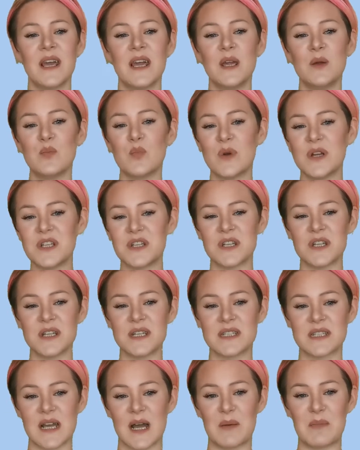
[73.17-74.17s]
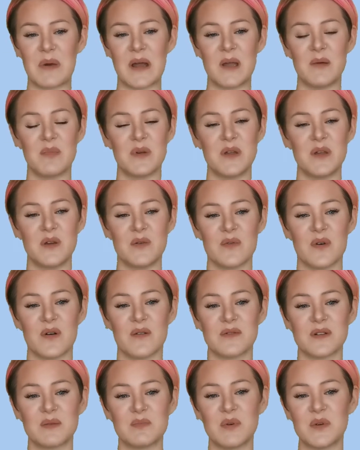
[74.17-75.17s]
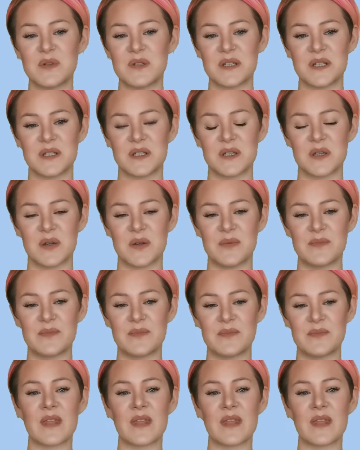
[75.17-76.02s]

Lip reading: in which exam paper you are responding to.